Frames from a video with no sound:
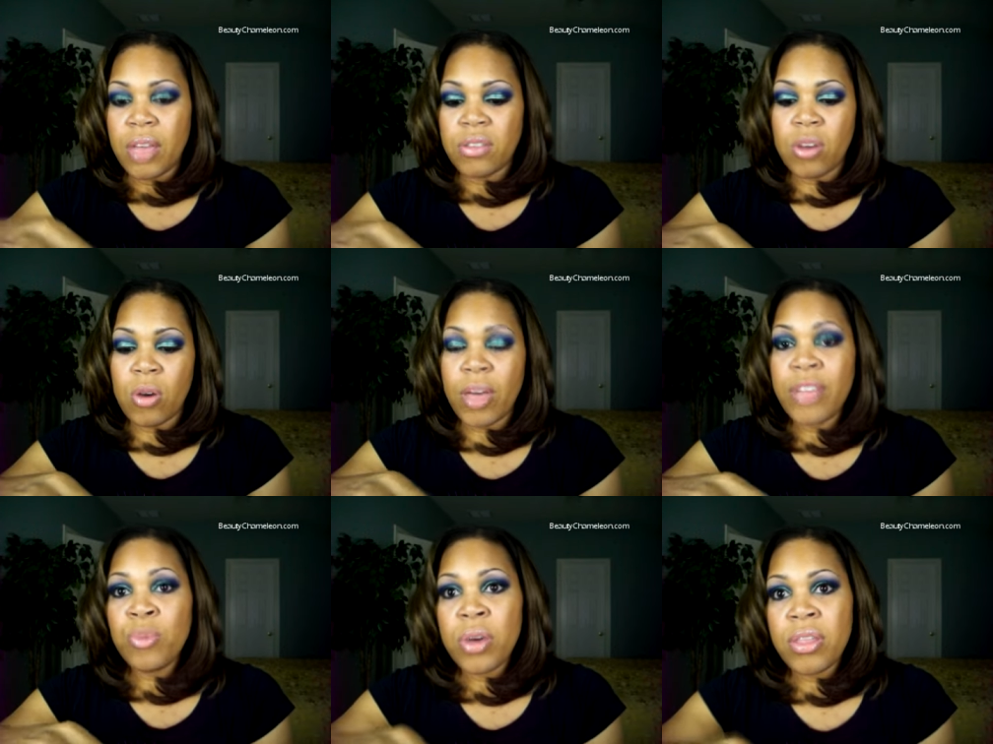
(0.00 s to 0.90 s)
so
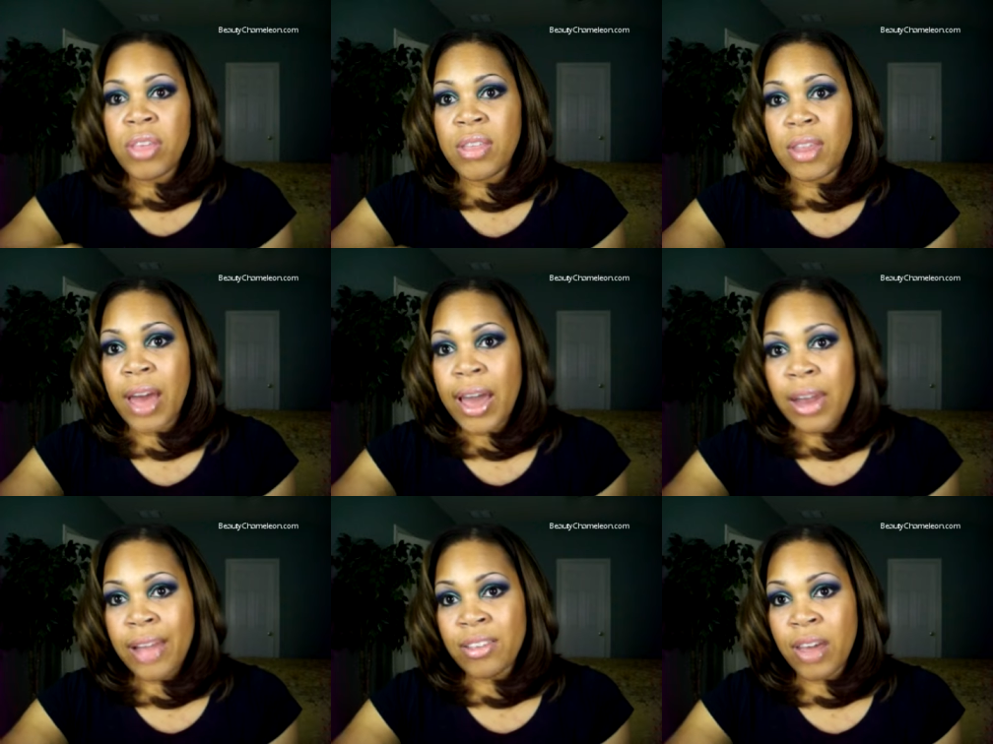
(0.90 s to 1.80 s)
that's one thing that I
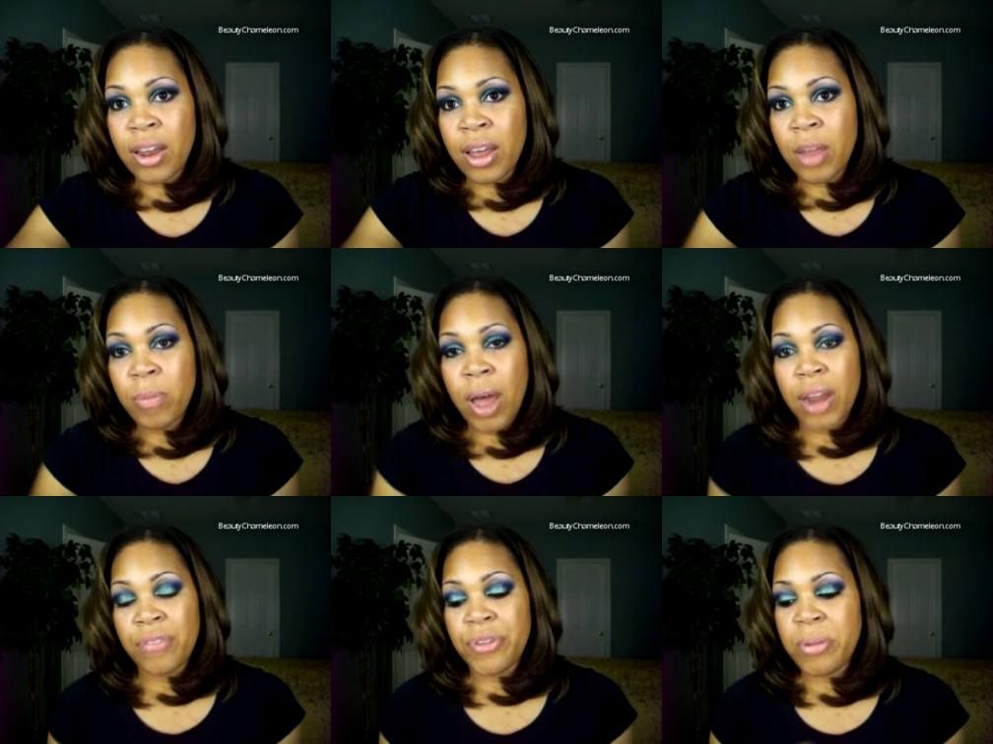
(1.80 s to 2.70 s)
like you got a lot of
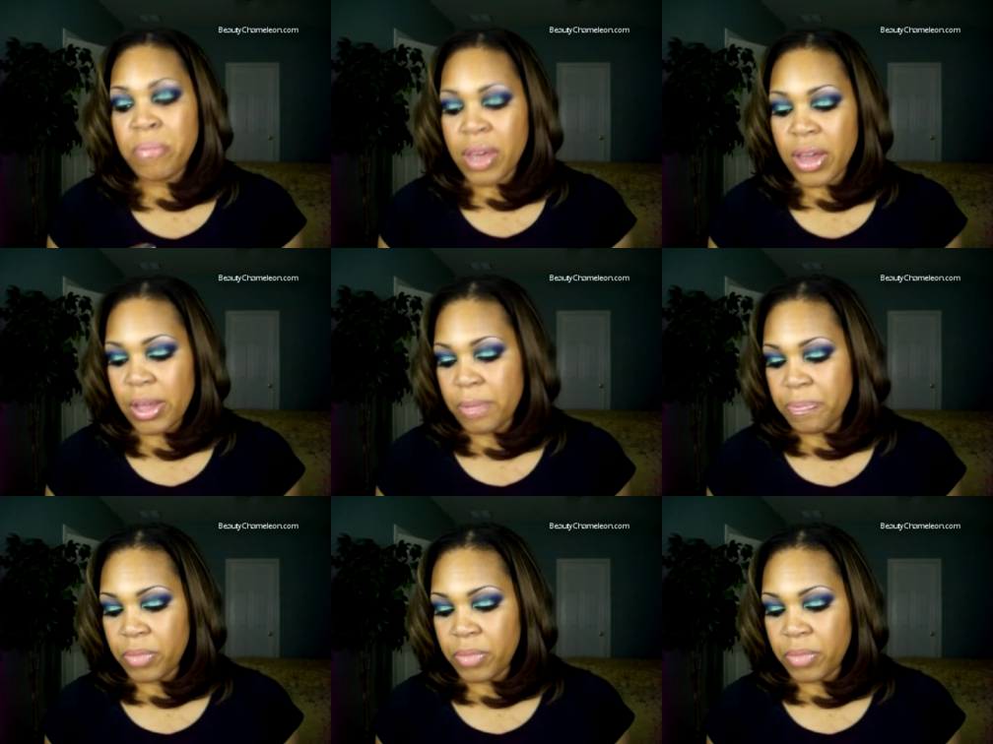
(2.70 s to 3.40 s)
product for your money